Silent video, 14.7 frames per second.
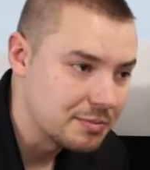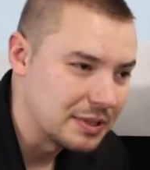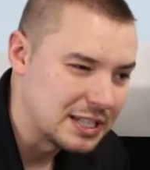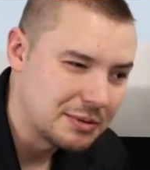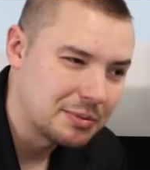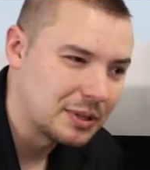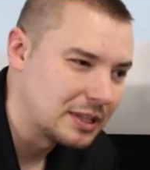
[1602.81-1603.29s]
but
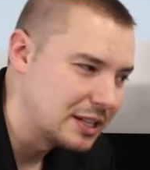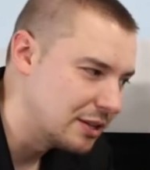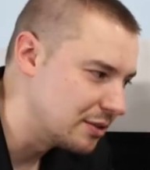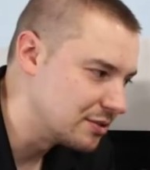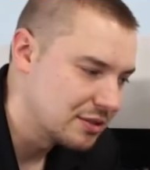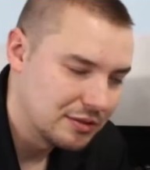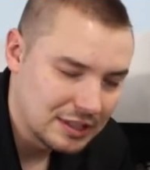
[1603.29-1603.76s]
typically
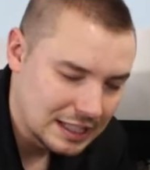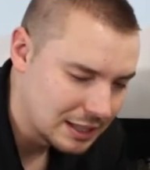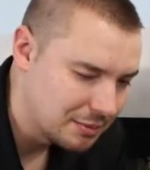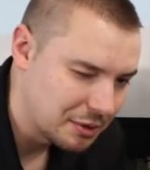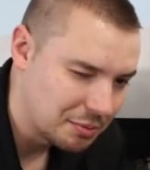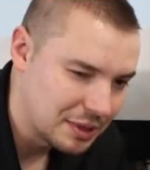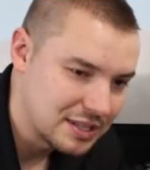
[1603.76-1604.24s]
those don't need to
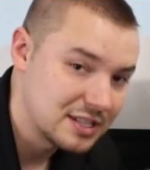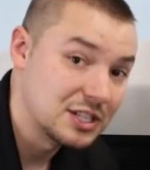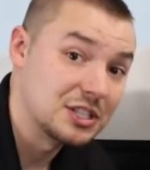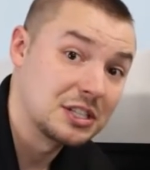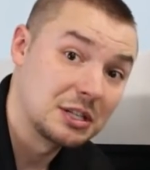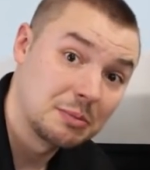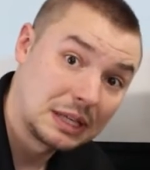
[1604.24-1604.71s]
be replaced, they
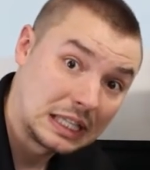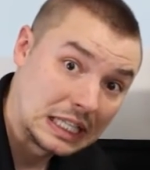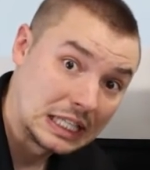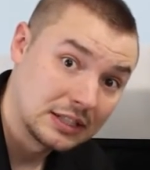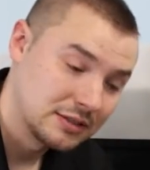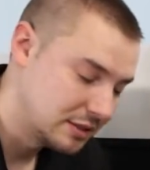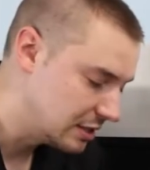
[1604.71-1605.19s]
just need to be
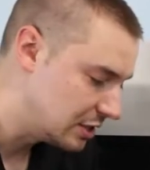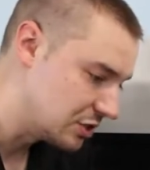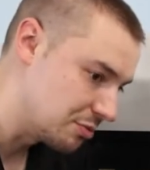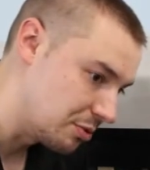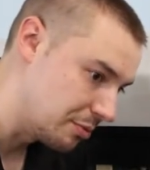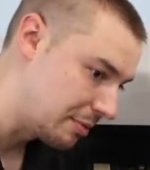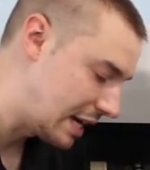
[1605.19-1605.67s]
cleaned. You
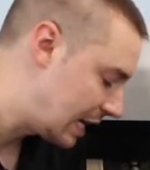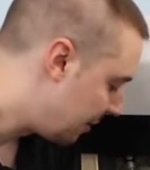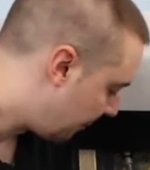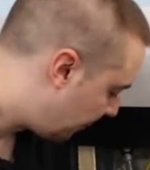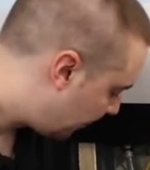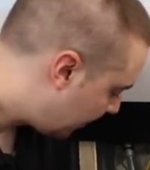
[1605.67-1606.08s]
just put them back in.